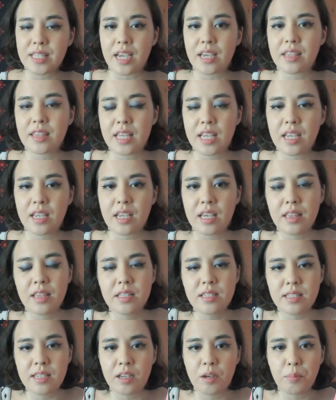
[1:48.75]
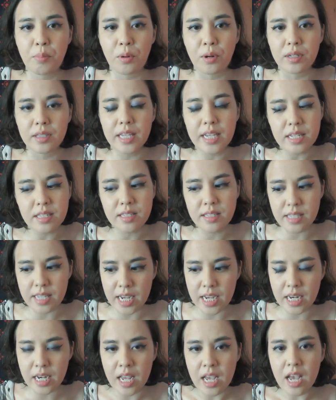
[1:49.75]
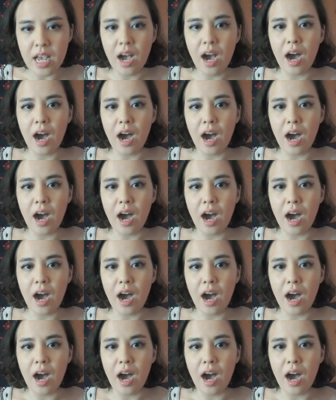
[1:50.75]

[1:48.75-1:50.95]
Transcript: I think, in the Singapore lit scene.